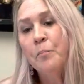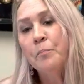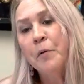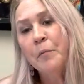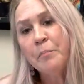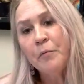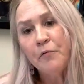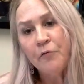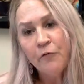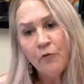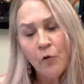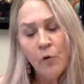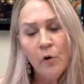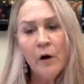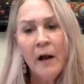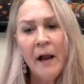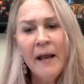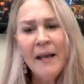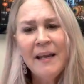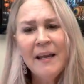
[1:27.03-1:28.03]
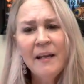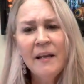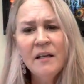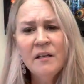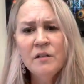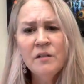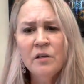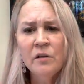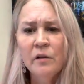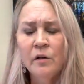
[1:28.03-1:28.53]
But before I get
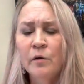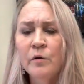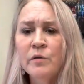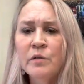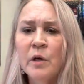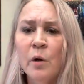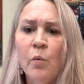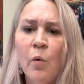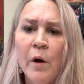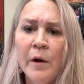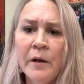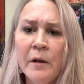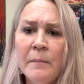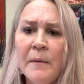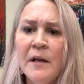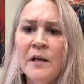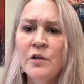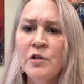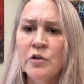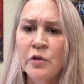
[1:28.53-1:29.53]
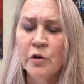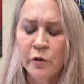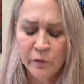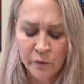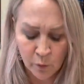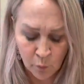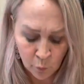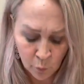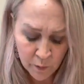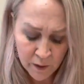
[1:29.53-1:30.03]
into those, I want to make sure
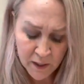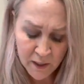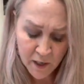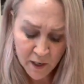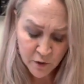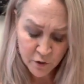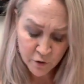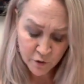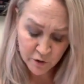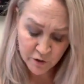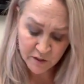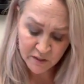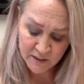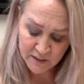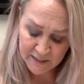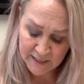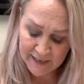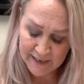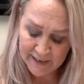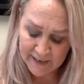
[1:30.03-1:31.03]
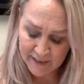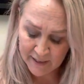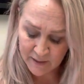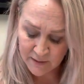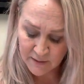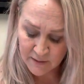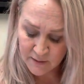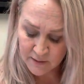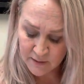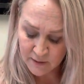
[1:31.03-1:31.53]
that we
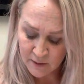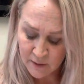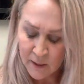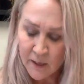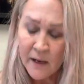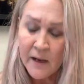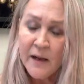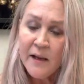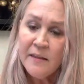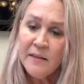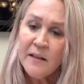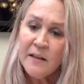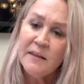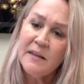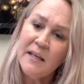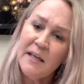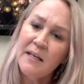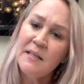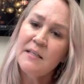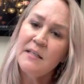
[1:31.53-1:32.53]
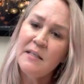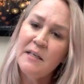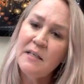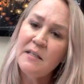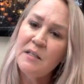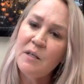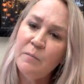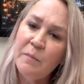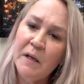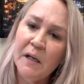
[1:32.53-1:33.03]
understand that these
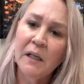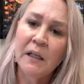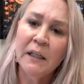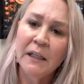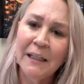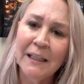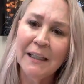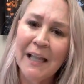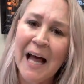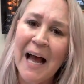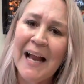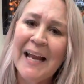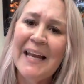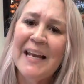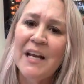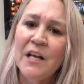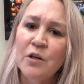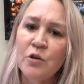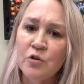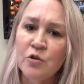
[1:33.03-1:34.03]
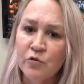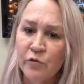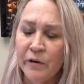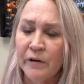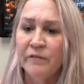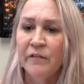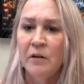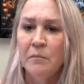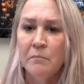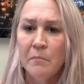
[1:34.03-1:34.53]
need to be
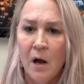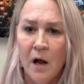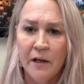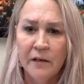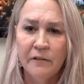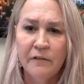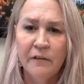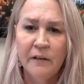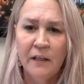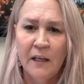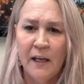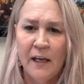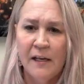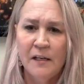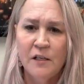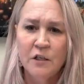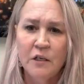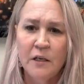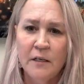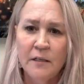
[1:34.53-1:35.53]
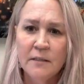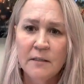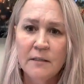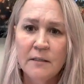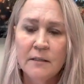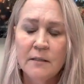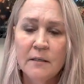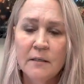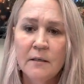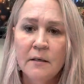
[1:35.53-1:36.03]
client-driven
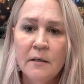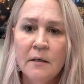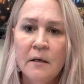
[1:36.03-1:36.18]
modifications.